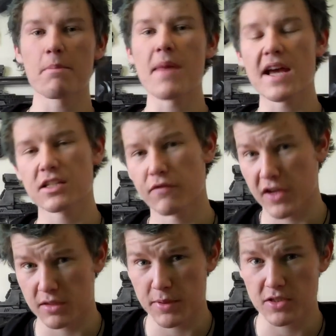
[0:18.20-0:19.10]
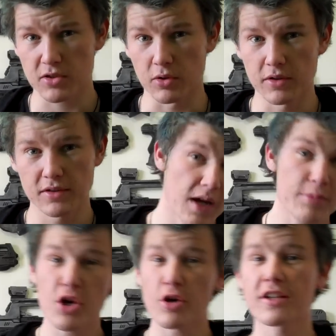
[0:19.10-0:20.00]
the Mass Effect pistol.
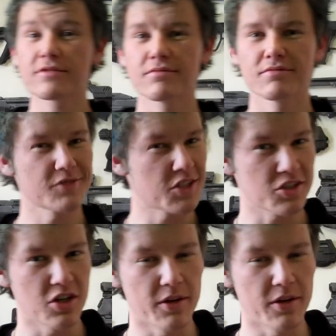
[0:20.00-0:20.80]
I'm joking, it's